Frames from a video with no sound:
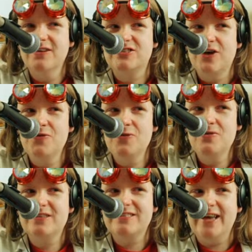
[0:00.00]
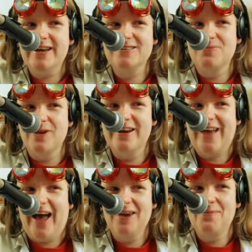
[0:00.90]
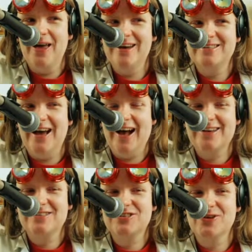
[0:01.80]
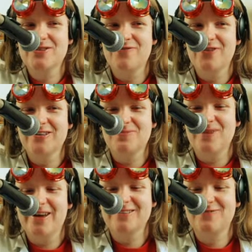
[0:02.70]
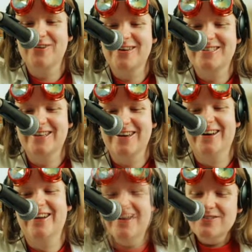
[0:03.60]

So the second player can play attacks during the first player's first turn.